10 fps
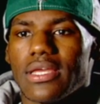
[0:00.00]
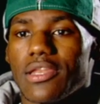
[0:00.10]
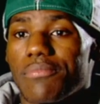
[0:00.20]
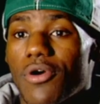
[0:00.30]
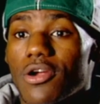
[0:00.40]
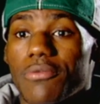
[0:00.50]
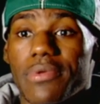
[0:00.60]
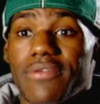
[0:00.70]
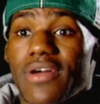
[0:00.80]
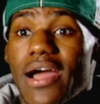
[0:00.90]
And the bar going
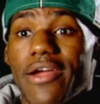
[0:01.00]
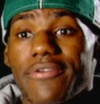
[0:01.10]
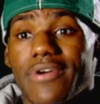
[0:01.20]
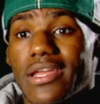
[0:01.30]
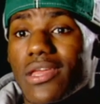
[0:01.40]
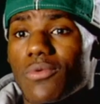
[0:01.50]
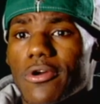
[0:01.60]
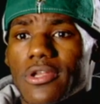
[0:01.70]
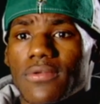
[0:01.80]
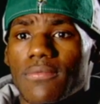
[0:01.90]
to be even higher if I keep
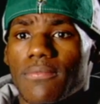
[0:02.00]
working.